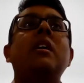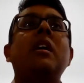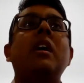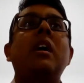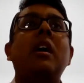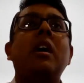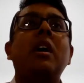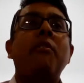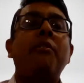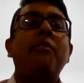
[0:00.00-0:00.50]

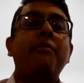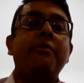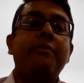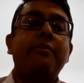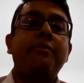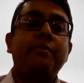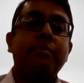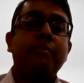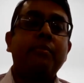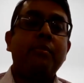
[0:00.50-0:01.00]

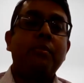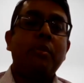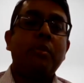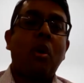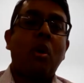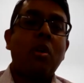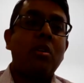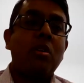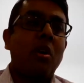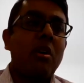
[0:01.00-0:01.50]

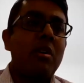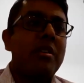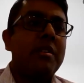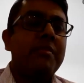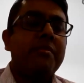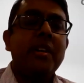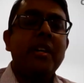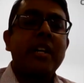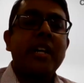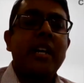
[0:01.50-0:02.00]
on
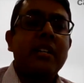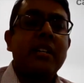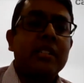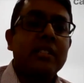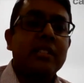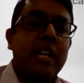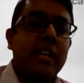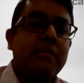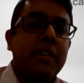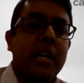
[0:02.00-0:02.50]
different
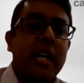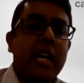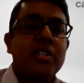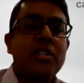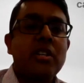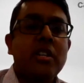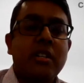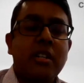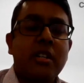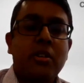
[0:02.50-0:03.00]
areas like
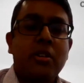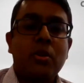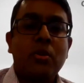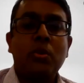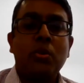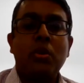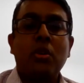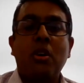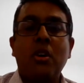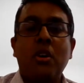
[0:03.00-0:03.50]
financial
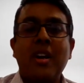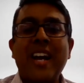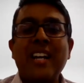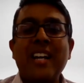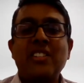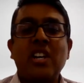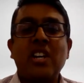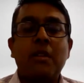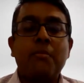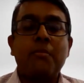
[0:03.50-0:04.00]
control or
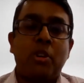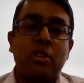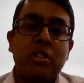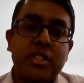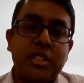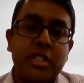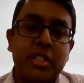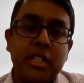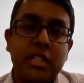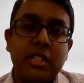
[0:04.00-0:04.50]
HR
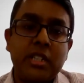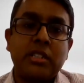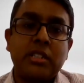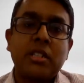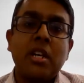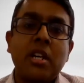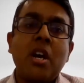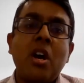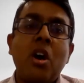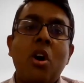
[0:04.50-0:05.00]

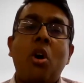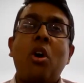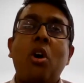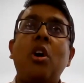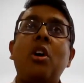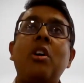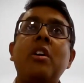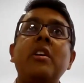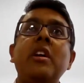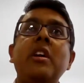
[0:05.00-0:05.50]
policies
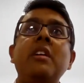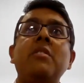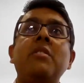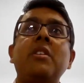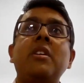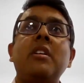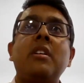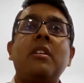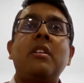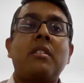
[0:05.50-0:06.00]
or
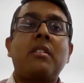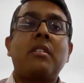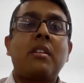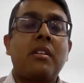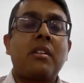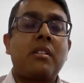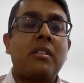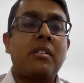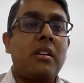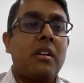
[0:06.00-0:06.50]
even
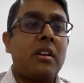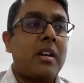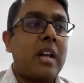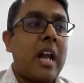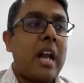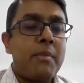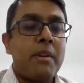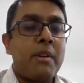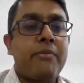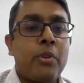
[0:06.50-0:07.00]

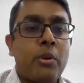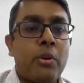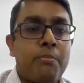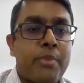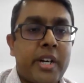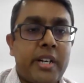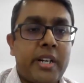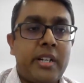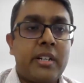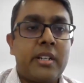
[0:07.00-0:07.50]
climate
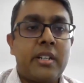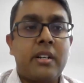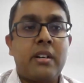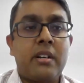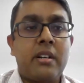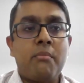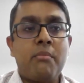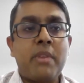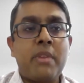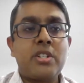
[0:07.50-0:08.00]
footprint
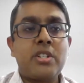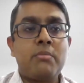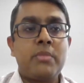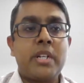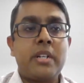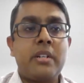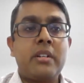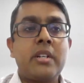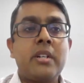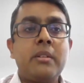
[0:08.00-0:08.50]

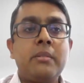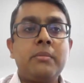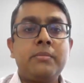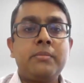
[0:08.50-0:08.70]
measurement.